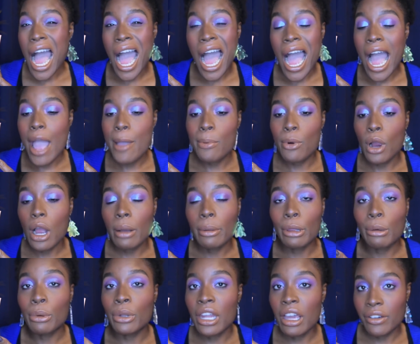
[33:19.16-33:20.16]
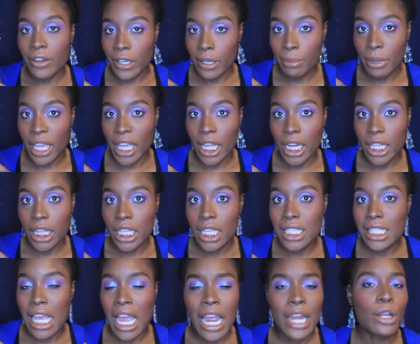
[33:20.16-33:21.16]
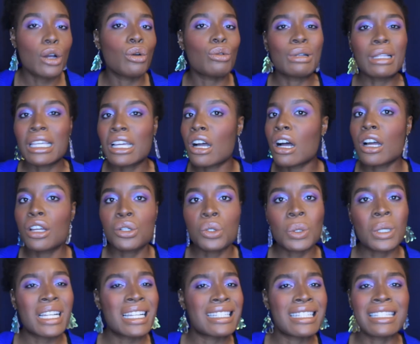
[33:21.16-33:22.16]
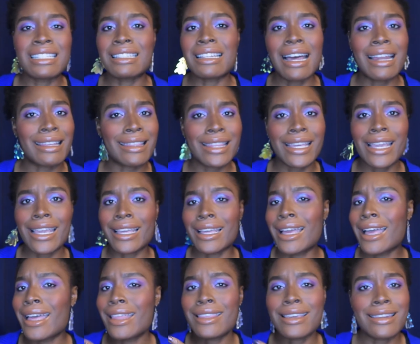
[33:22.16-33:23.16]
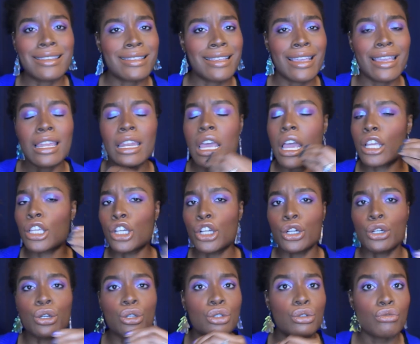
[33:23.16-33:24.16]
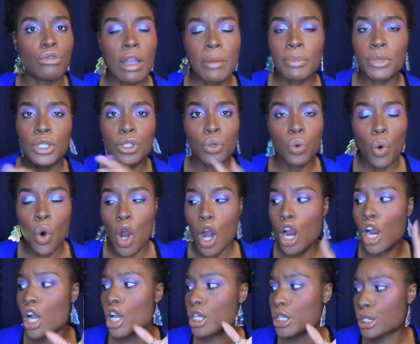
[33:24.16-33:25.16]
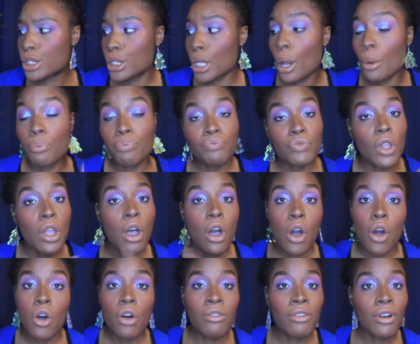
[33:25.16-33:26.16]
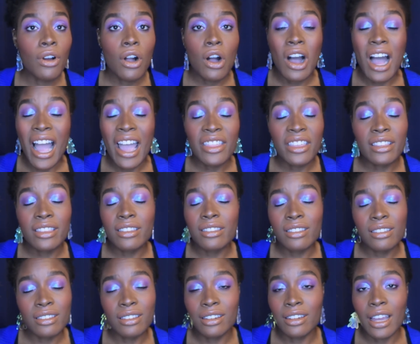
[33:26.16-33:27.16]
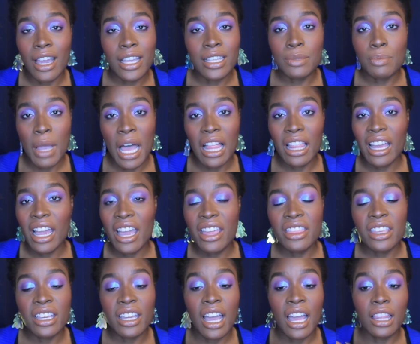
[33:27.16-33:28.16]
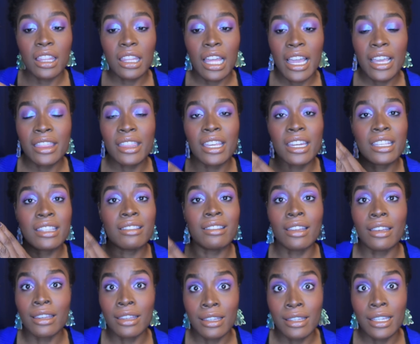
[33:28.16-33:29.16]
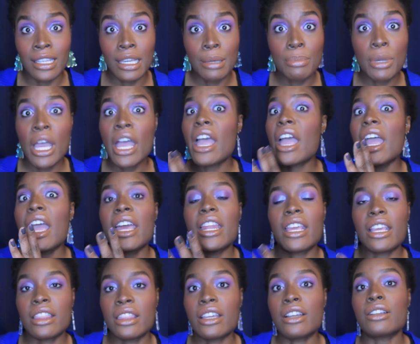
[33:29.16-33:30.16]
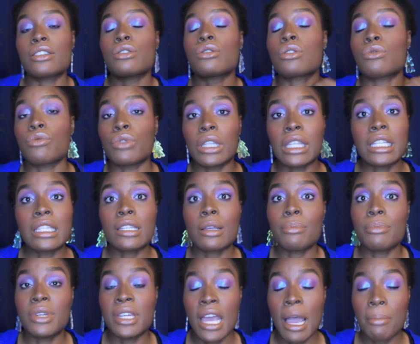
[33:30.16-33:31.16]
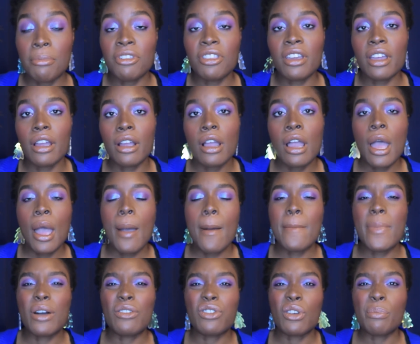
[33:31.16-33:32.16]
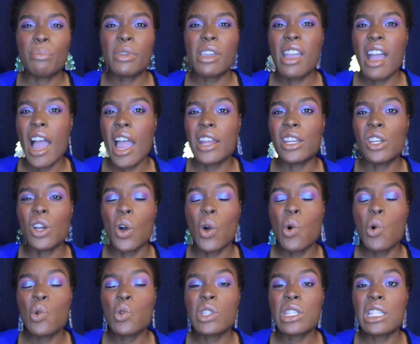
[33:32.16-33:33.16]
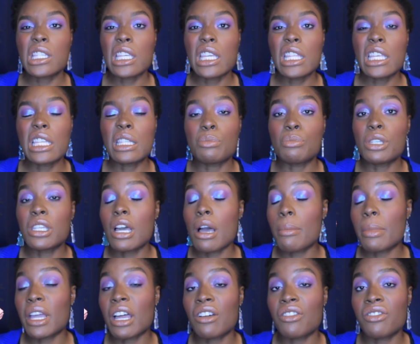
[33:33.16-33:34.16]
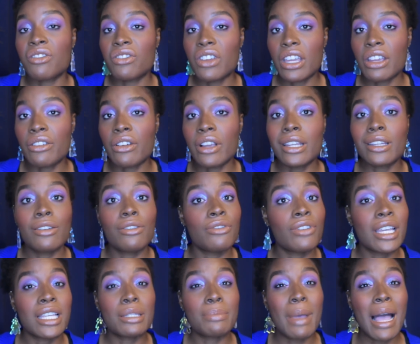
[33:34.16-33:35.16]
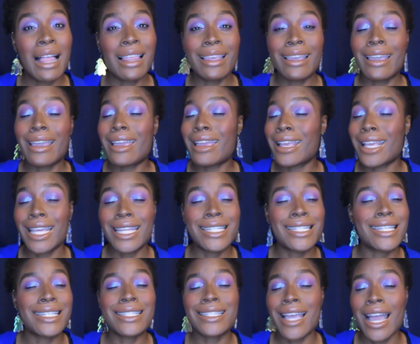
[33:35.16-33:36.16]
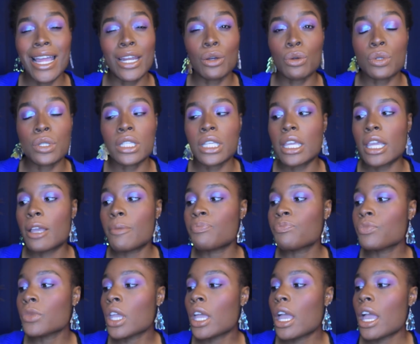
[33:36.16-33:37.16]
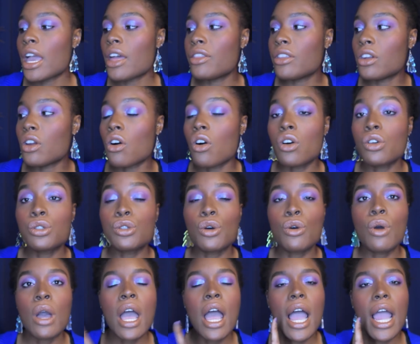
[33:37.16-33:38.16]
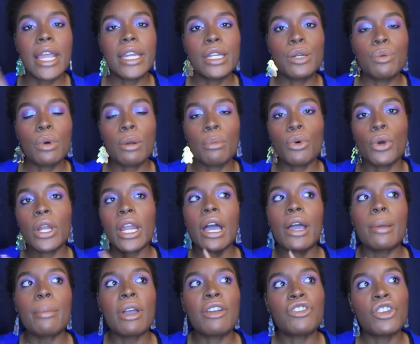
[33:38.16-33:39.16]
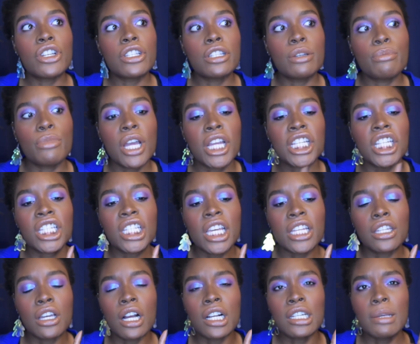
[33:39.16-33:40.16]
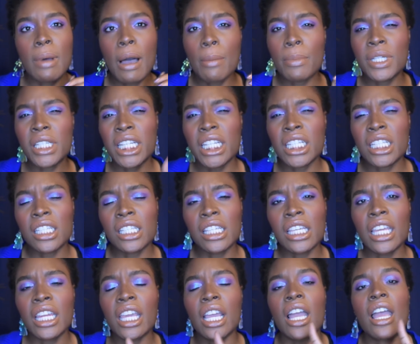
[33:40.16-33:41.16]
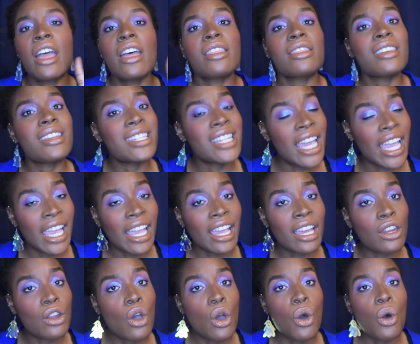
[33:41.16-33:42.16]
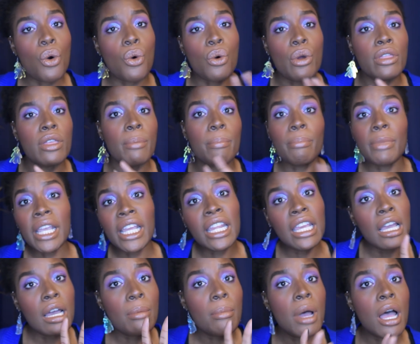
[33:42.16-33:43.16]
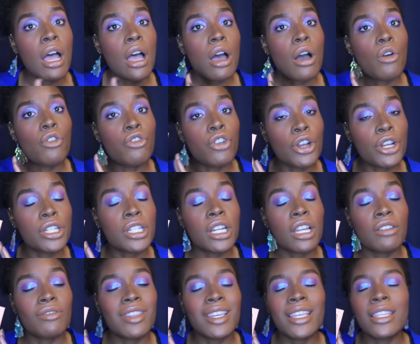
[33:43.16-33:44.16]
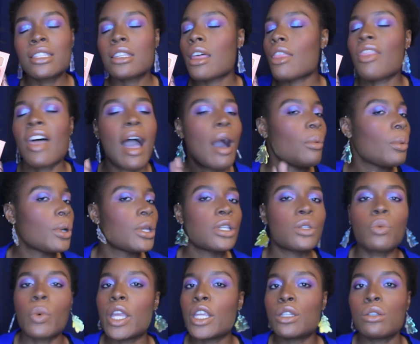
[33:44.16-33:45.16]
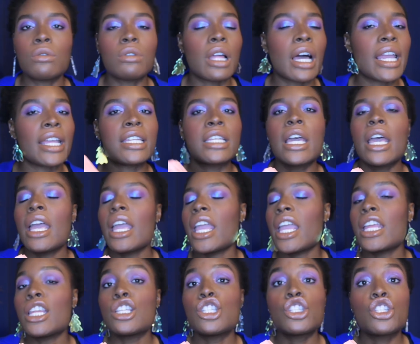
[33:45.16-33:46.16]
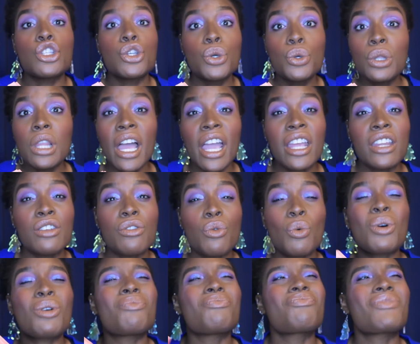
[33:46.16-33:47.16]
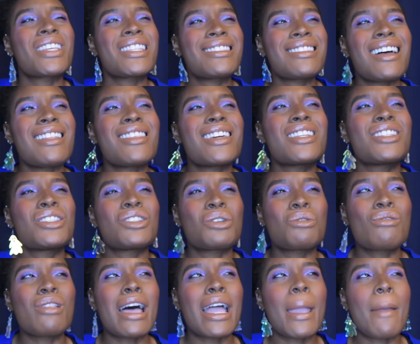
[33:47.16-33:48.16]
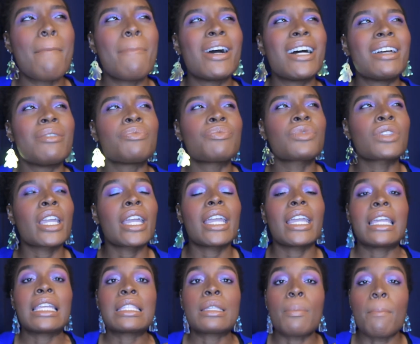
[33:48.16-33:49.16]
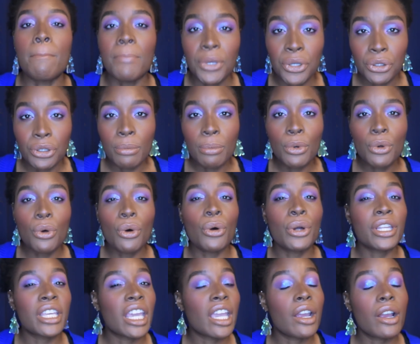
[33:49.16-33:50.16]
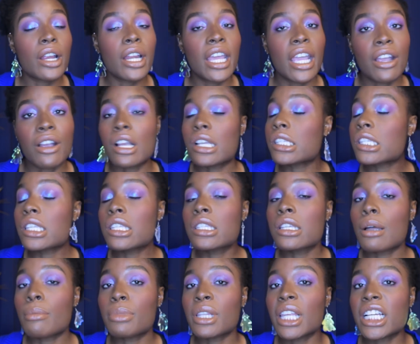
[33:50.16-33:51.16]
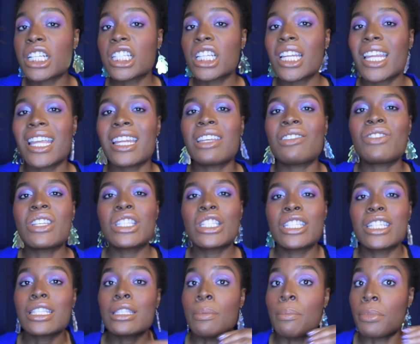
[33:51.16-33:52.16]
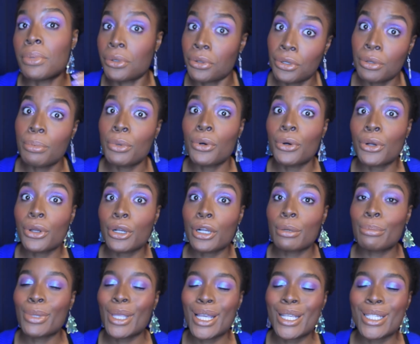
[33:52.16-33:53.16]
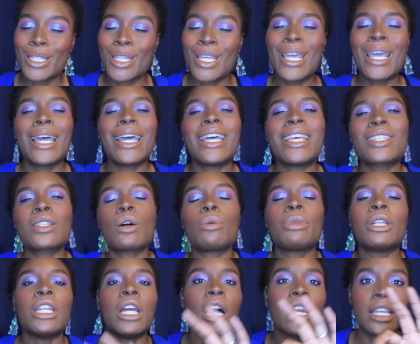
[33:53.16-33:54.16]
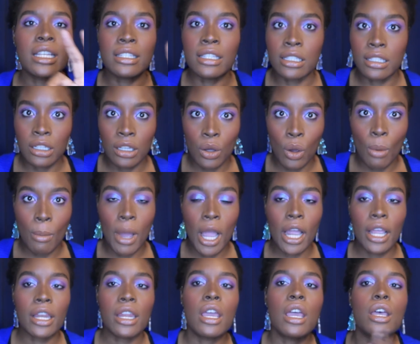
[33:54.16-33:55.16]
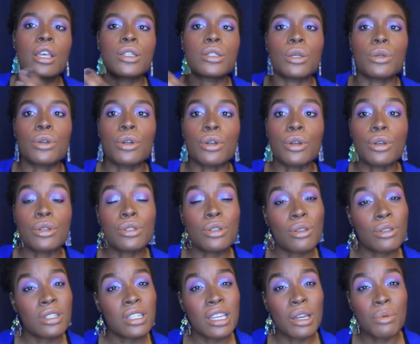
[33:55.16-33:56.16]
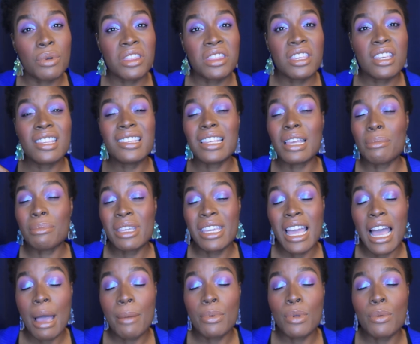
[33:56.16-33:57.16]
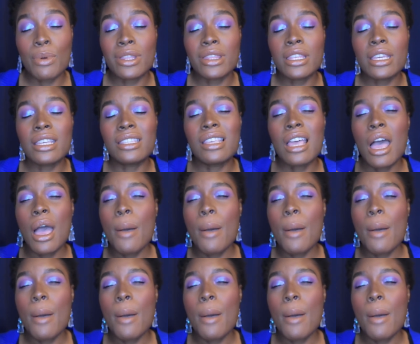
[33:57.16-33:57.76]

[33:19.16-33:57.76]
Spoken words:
I probably will never hit pan in this. I don't really contour. It's just not a thing that is in your girl's repertoire. So overall, I think this is a nice palette. I think I like that it's deep and there's really some depth there. But for me, I don't see this becoming a favorite face palette. It just, I don't see it. And then also, I did want to point out, in my first impressions, I talked about potentially getting the tan or the medium version of this. That one is way too light. It is too light. Well, it's not that it's too light, but it's buildable on Karen Harris's complexion. And if it's just buildable on her complexion, it's going to be non-existent on mine. So your girl's going to stick with this and be happy with this.